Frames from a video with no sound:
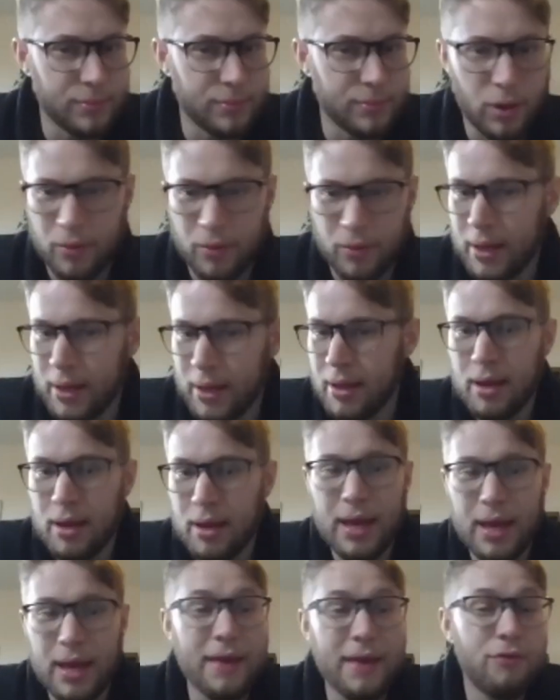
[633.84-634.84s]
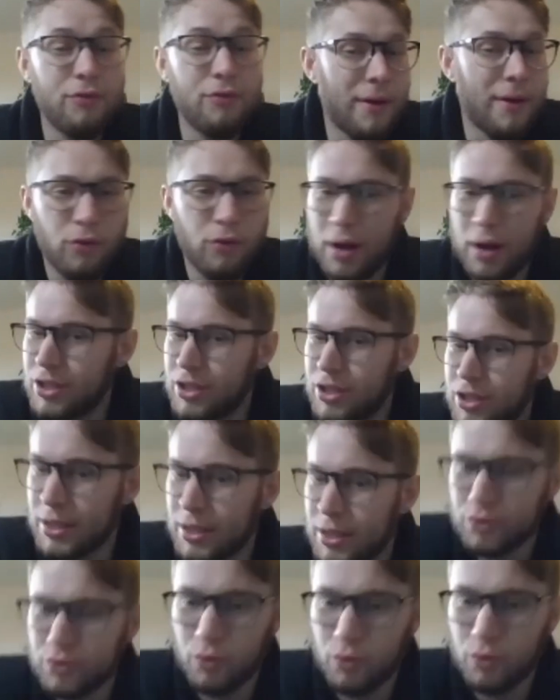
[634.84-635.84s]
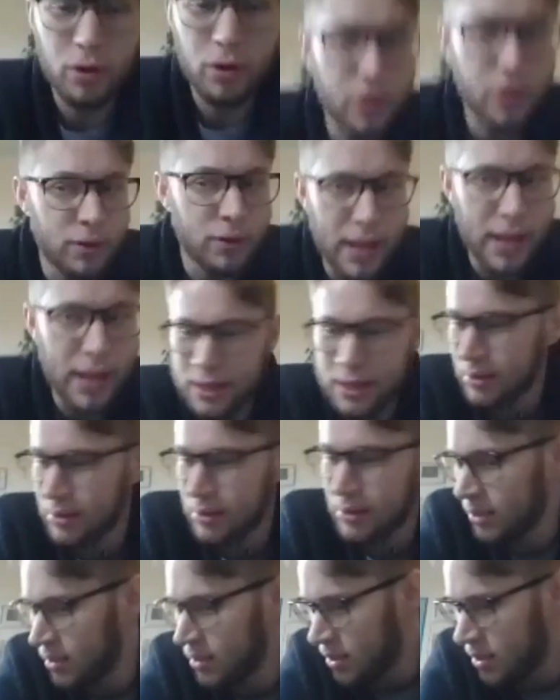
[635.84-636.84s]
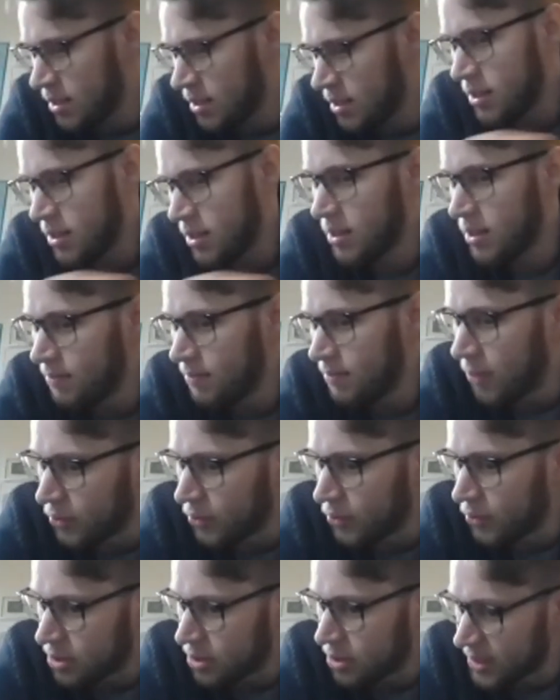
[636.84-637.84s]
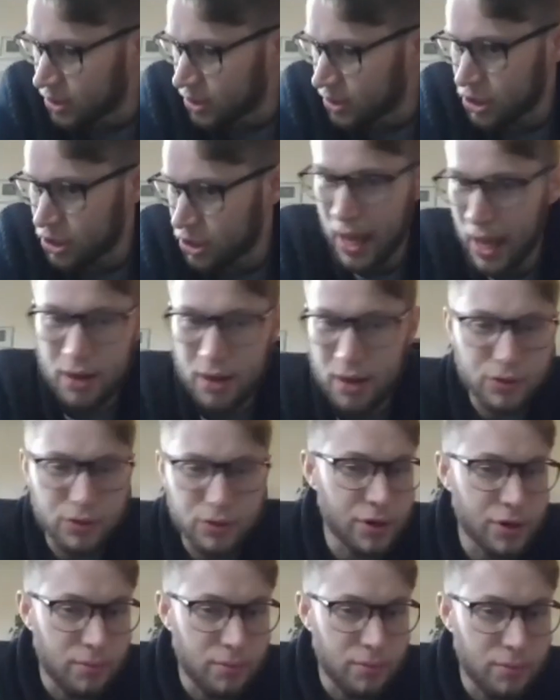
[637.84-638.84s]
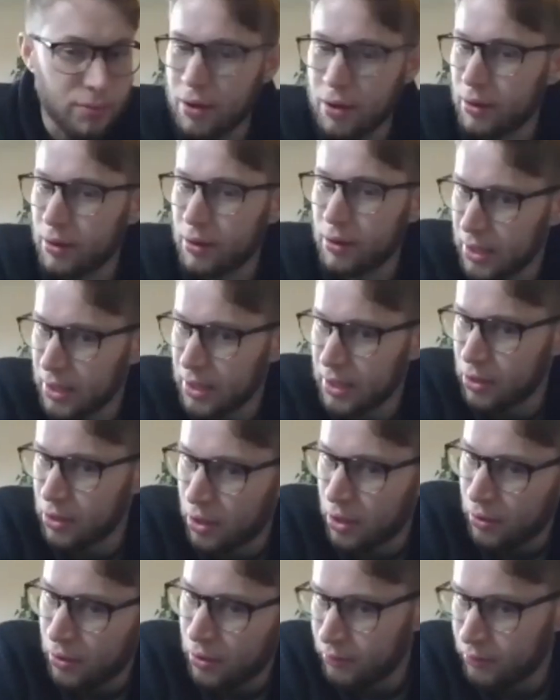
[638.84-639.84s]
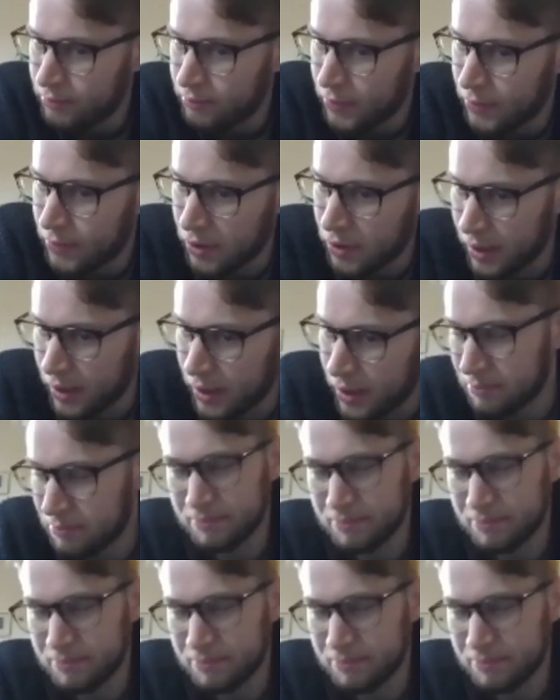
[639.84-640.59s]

All right. If you have questions as you're working on anything, post them in the chat or turn your mic on. Let me know. All right.